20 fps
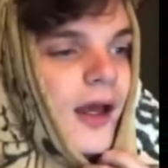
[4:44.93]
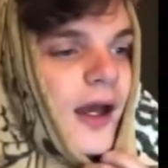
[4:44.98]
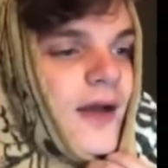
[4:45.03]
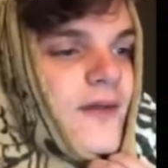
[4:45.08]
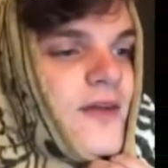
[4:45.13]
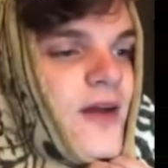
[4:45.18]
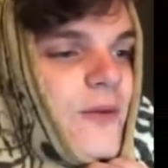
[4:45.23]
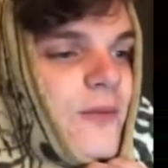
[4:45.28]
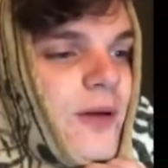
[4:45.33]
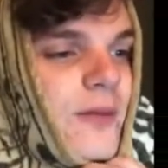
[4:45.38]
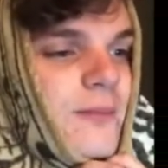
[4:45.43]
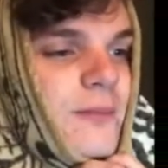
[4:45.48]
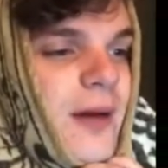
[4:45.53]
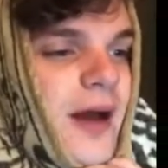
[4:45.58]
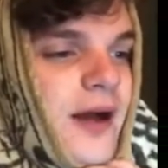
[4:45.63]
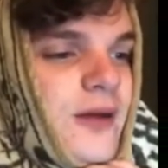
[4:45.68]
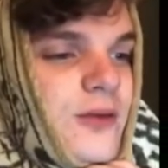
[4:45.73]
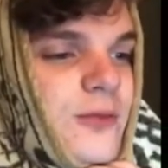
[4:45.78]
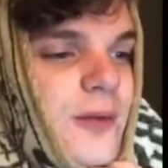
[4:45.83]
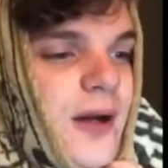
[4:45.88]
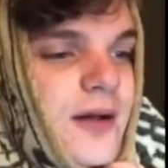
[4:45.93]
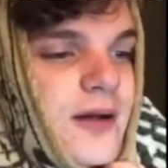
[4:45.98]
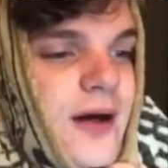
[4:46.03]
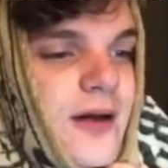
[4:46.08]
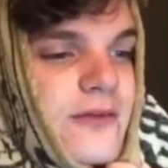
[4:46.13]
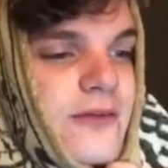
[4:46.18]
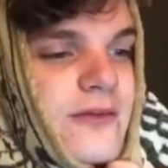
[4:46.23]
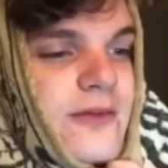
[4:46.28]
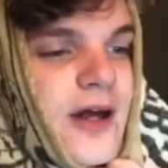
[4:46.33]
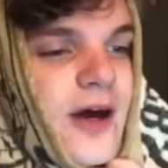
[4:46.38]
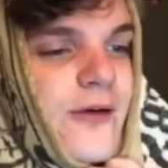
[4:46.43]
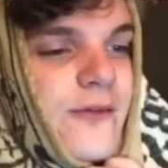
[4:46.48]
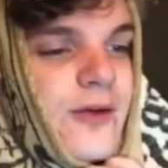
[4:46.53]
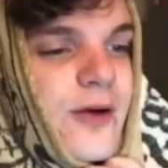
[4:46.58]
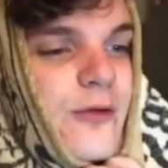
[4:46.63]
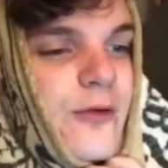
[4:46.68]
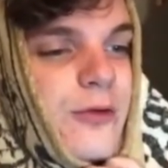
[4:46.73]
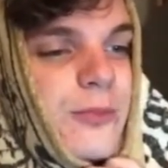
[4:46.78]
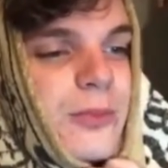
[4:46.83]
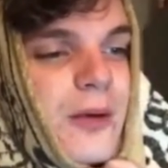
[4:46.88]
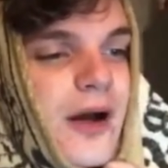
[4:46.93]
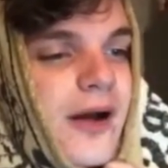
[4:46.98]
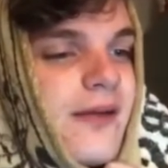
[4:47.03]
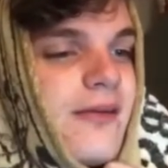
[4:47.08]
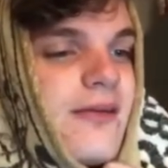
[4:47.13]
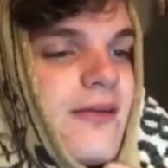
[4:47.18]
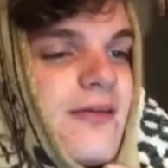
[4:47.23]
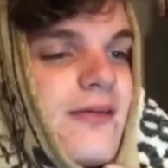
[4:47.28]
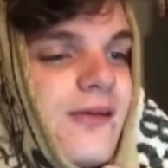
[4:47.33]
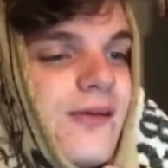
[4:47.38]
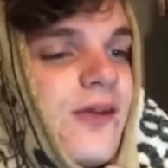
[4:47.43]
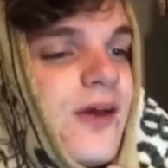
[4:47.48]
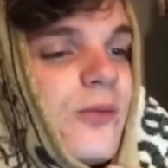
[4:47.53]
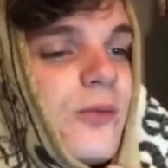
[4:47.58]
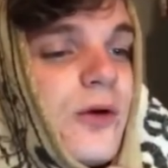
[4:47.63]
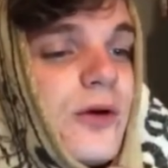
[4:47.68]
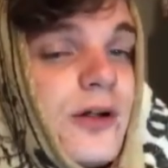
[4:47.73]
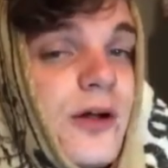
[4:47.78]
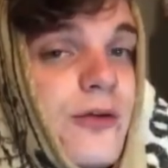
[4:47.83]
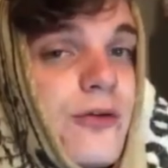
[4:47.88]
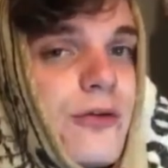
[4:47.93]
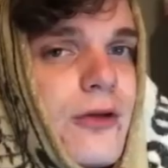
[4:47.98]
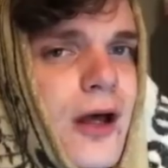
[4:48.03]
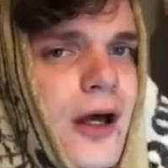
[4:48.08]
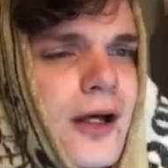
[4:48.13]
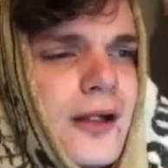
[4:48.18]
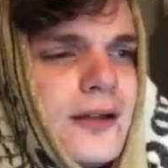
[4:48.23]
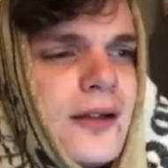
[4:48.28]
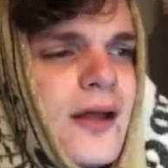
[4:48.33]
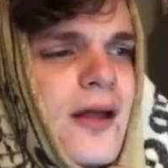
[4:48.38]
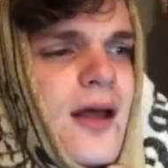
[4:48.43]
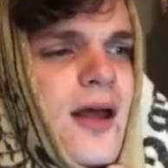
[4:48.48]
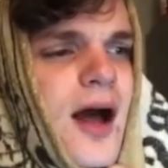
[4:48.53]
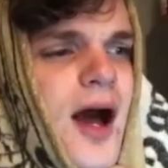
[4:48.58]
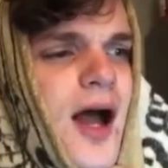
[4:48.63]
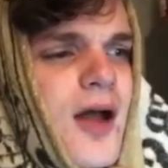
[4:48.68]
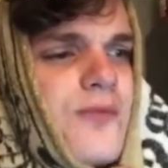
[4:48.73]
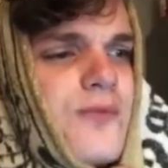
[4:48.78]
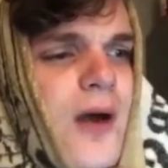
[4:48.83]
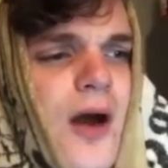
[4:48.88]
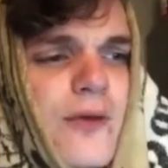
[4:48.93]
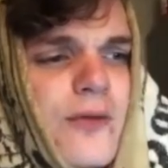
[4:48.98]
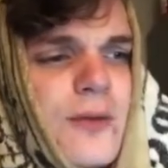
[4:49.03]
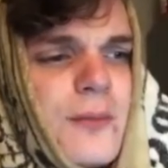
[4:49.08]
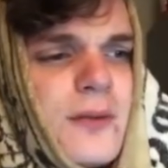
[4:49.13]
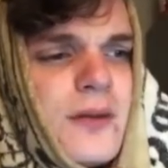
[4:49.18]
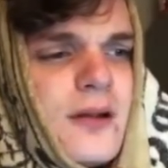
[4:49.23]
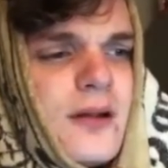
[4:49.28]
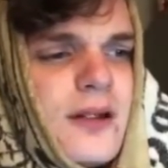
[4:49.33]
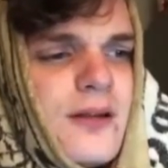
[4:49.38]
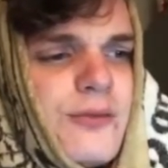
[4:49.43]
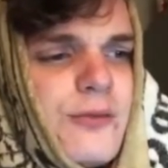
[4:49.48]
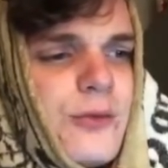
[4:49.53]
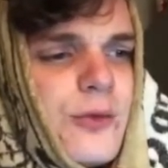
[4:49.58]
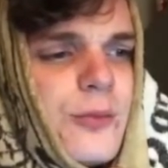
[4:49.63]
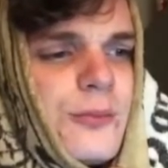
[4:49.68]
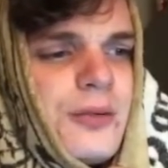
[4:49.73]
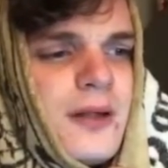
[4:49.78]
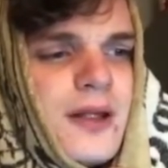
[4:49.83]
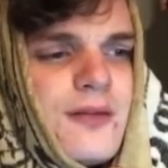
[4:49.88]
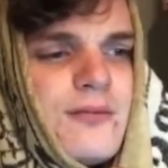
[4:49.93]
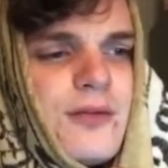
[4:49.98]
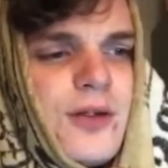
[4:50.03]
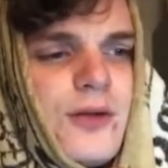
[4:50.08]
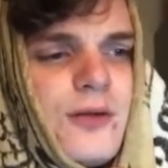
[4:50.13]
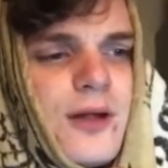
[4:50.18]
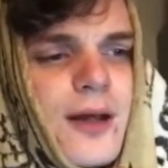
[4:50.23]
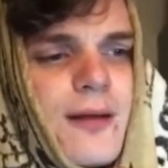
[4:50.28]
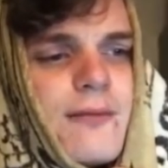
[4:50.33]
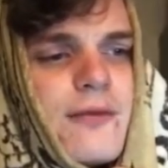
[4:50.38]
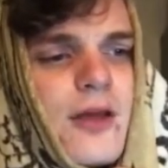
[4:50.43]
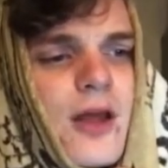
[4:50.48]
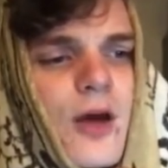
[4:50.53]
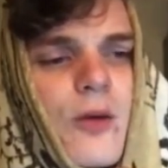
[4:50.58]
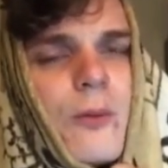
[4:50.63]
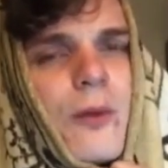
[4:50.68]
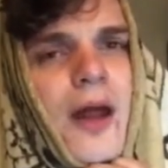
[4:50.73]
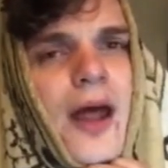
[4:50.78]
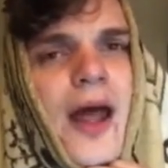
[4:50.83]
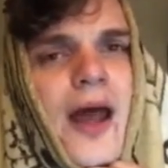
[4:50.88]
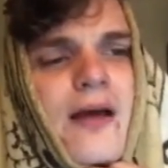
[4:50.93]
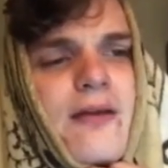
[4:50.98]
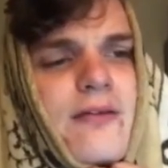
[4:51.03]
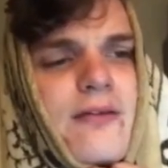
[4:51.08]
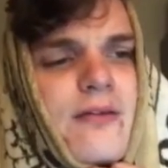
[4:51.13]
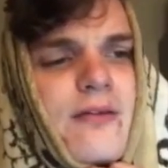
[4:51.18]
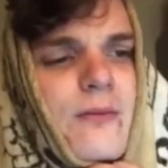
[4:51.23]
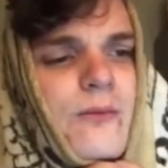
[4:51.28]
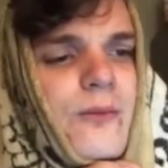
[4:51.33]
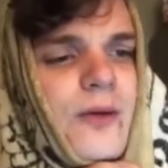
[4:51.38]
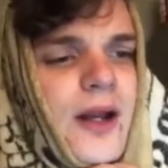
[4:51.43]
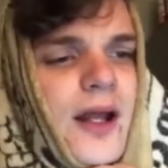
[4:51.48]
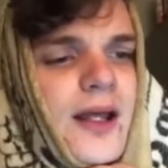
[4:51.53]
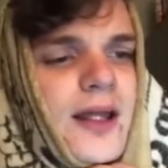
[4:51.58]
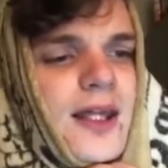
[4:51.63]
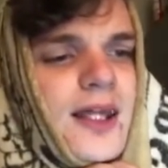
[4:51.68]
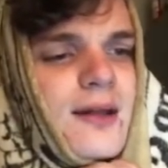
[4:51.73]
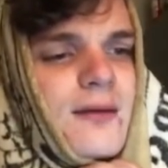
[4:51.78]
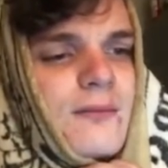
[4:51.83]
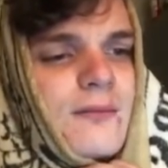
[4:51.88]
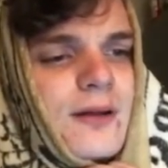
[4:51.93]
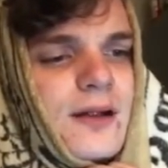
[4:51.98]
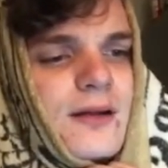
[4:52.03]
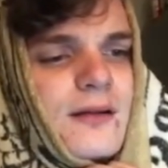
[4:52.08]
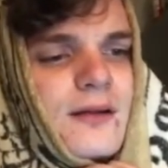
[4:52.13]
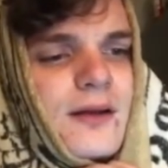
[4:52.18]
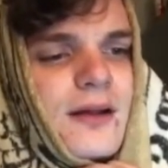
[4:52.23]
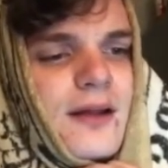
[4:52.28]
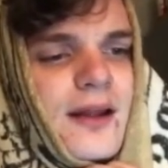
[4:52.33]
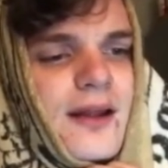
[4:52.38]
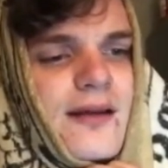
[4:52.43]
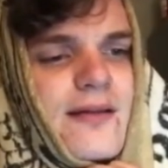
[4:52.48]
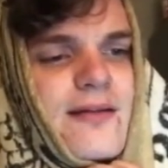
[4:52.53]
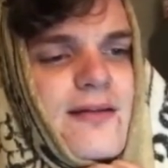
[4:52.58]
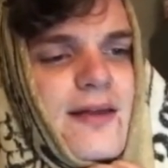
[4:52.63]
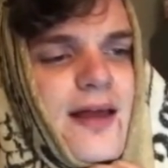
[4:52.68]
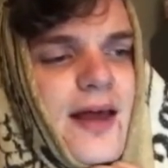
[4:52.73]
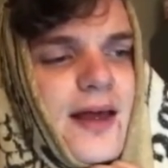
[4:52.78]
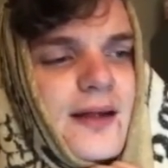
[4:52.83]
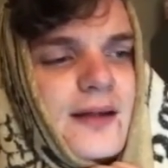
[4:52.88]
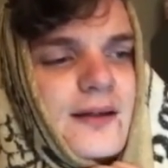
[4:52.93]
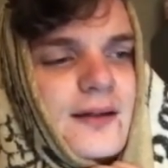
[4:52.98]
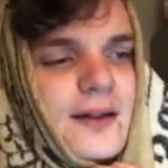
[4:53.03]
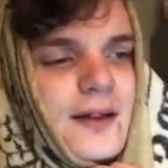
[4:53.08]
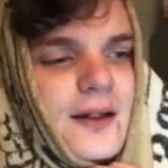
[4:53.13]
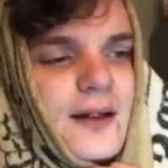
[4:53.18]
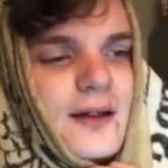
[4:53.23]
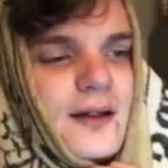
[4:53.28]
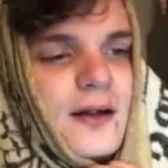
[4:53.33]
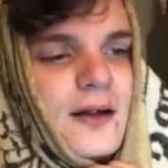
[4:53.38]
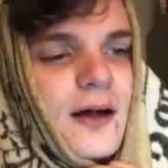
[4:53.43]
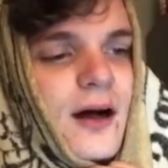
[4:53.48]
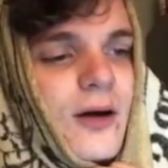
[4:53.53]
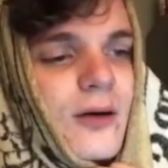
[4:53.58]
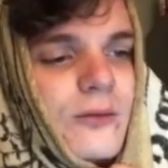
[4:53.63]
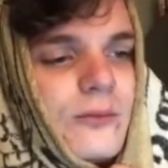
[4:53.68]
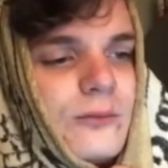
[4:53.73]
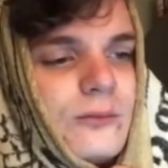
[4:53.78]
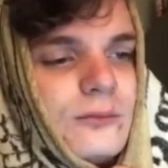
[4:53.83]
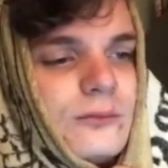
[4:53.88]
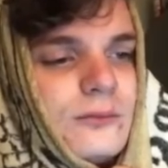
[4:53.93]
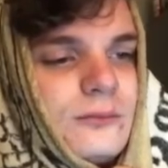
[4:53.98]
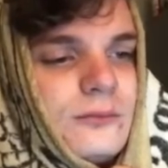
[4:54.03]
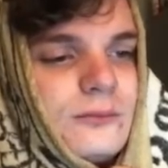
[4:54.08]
As I went back to my cousin's house, I was surprised to see they weren't outside. I found them in the living room playing video games. When I asked them when I came in, they said, what?